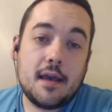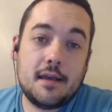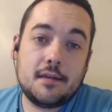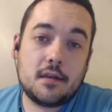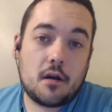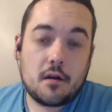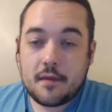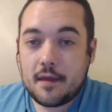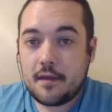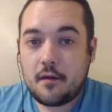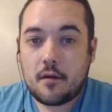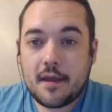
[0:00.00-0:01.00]
and are
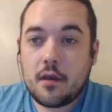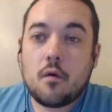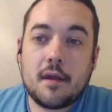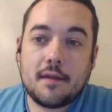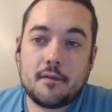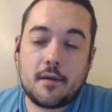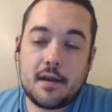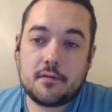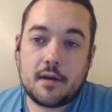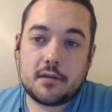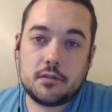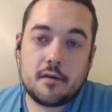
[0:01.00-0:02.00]
they going in the right
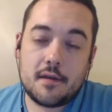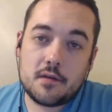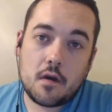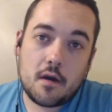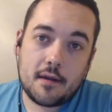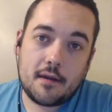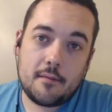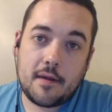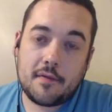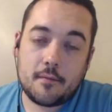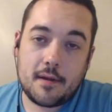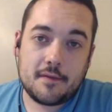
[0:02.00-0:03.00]
direction? Are they talking
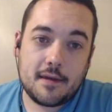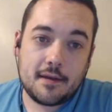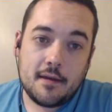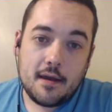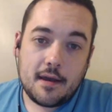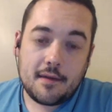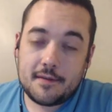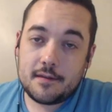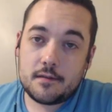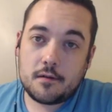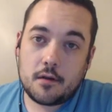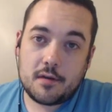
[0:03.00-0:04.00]
about the right thing? I think
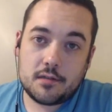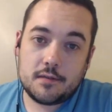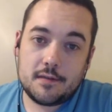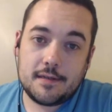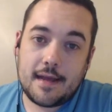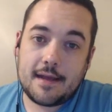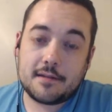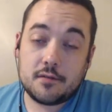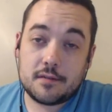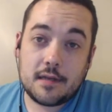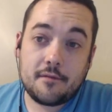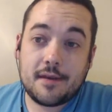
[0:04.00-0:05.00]
these are all questions you need to ask
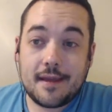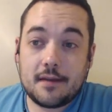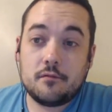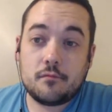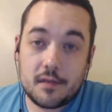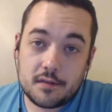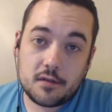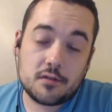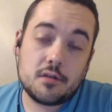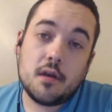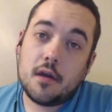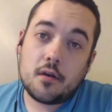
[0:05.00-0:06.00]
yourself. And again,
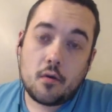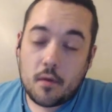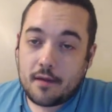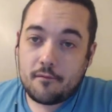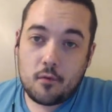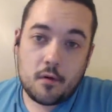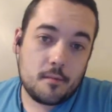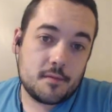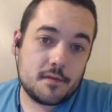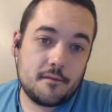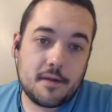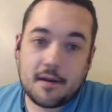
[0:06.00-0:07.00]
research, going on
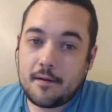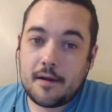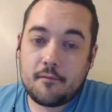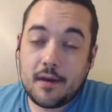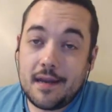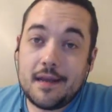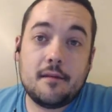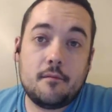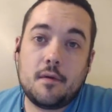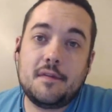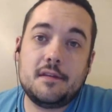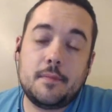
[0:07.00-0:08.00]
forums, reading
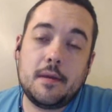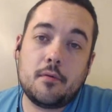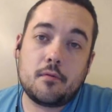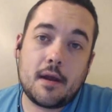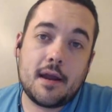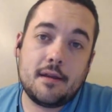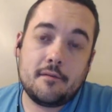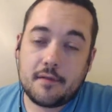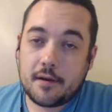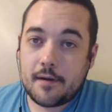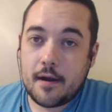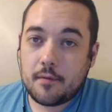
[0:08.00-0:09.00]
what these people write and
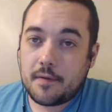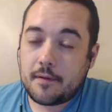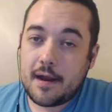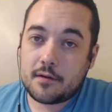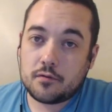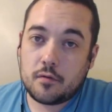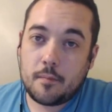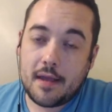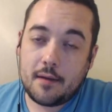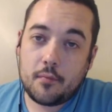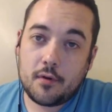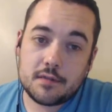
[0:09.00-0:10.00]
figuring out what their actual
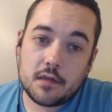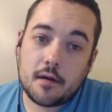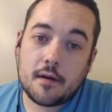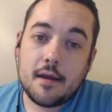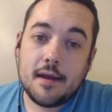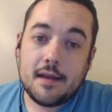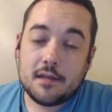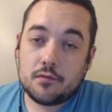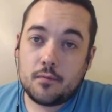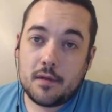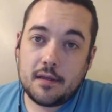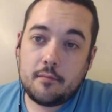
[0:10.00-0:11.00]
pain points are
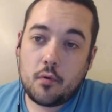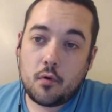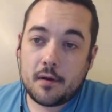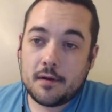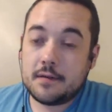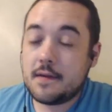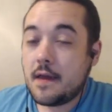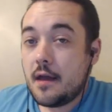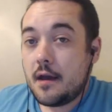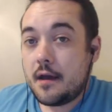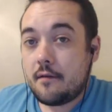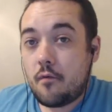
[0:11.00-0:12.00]
is really important.
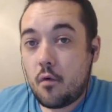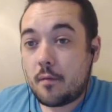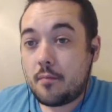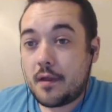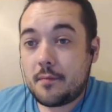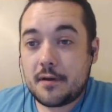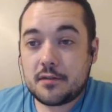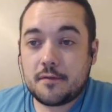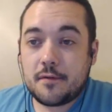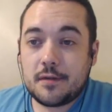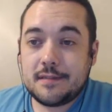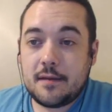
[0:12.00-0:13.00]
For blood pressure,
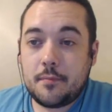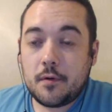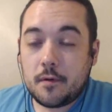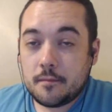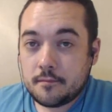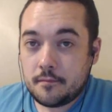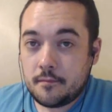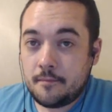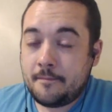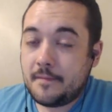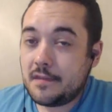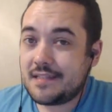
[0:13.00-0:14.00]
for example,
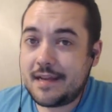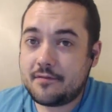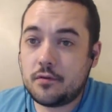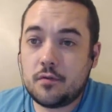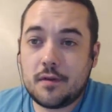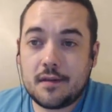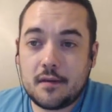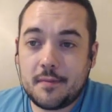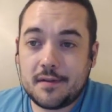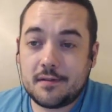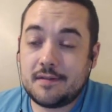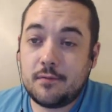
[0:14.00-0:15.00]
just after doing a little
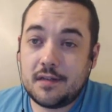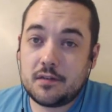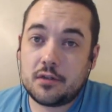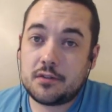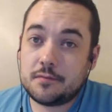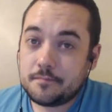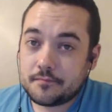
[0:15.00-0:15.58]
bit of research,